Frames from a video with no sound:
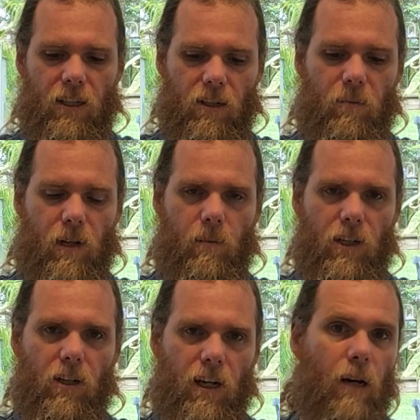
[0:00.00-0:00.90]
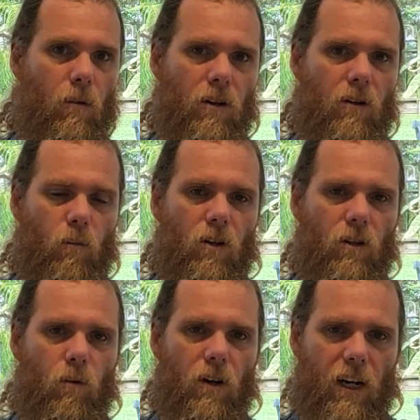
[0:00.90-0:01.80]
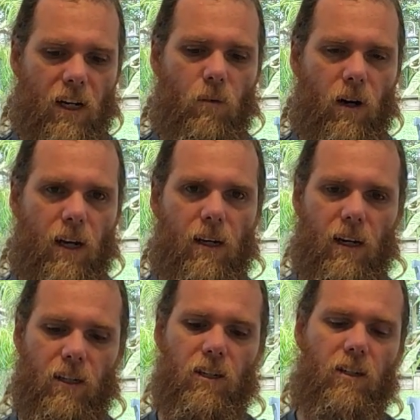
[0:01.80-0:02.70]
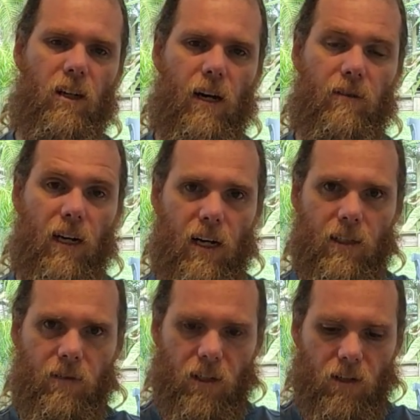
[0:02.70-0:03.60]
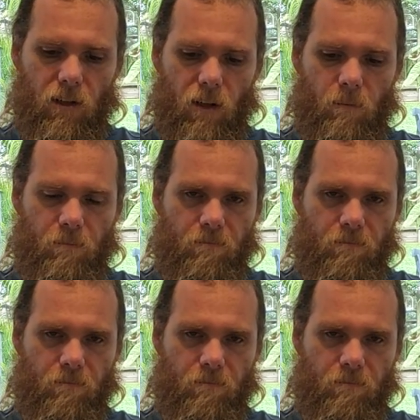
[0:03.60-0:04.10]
and you're pretty much going to get what you want anyway, and you're just going to have to ask for the time.